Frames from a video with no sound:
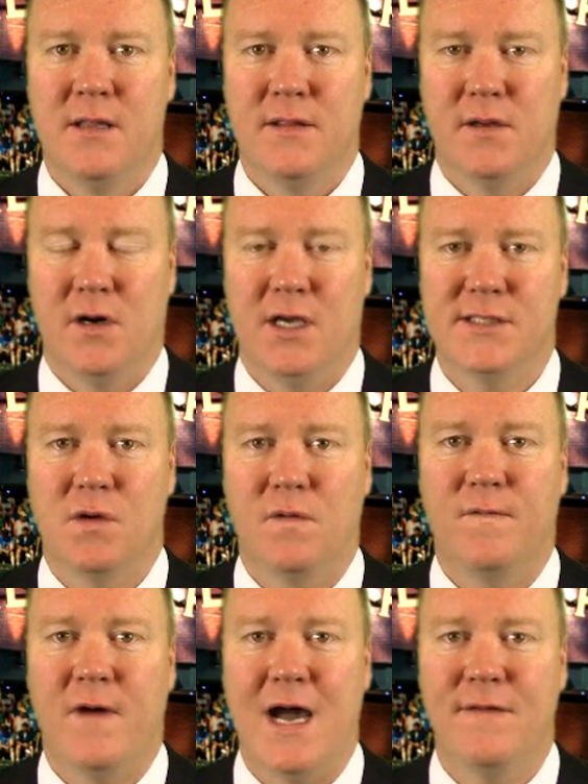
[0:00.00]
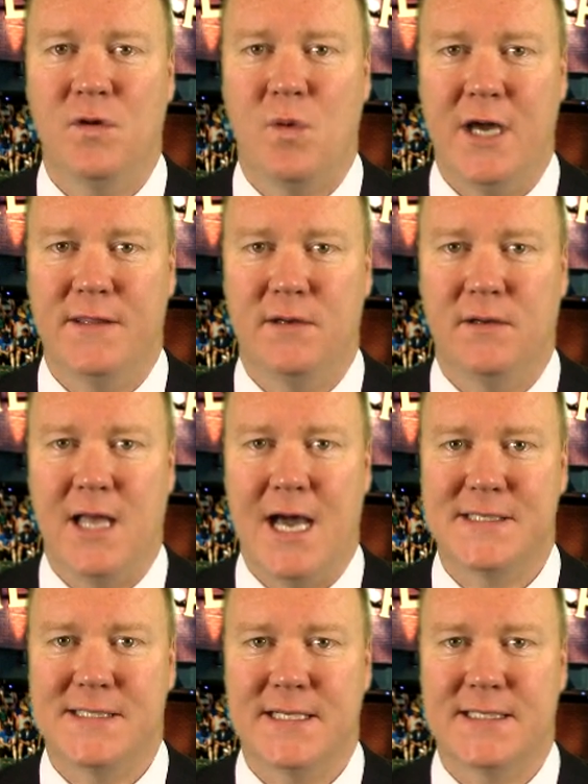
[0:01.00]
and they're also 5-1 in their
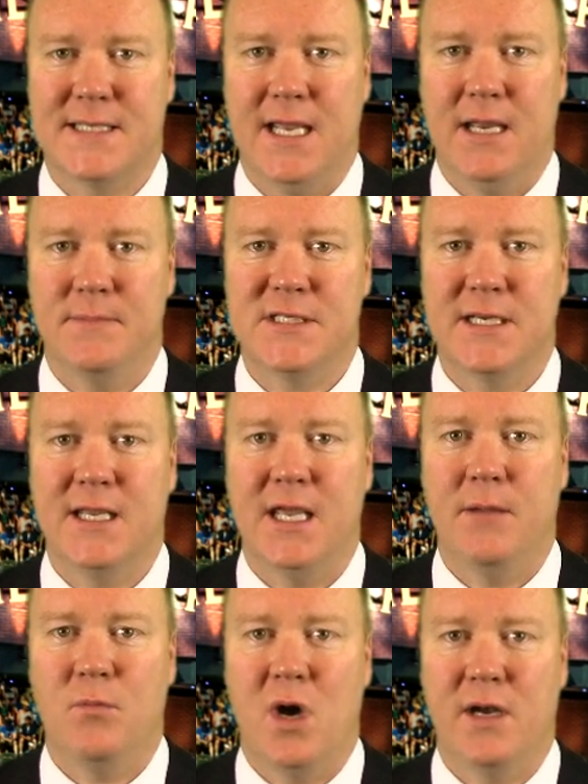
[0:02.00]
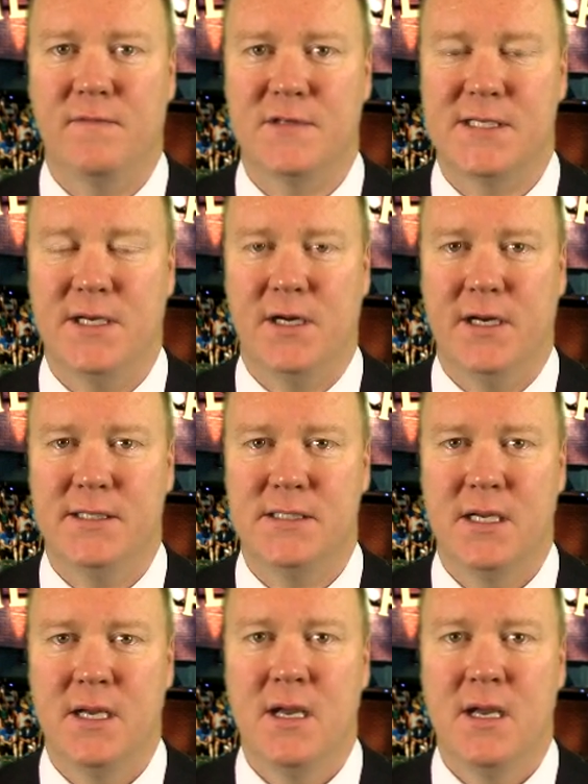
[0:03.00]
last 6 games in Game 1 of a series.